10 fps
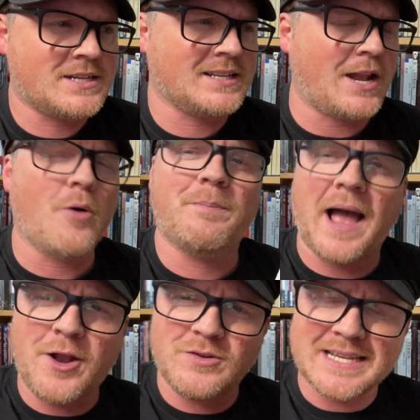Because I know
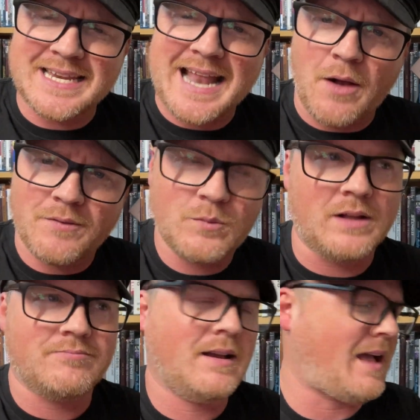I know Disney now,
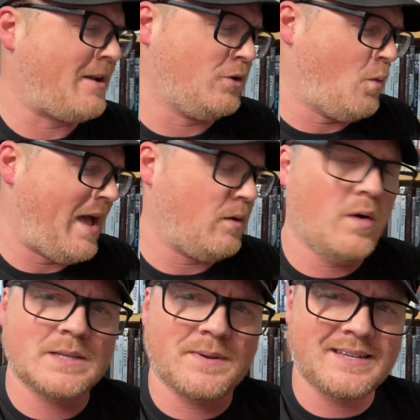well, I don't know when it
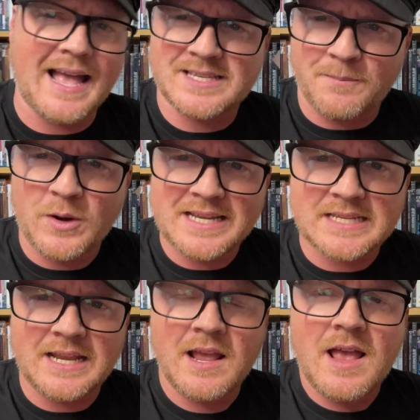was, but at some point
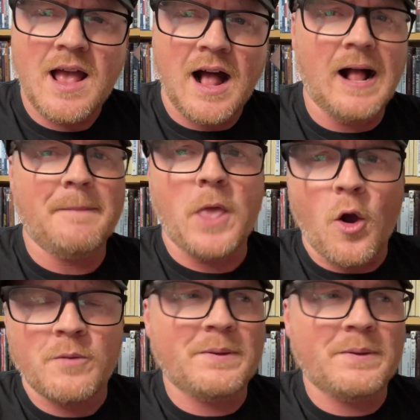Disney um, owned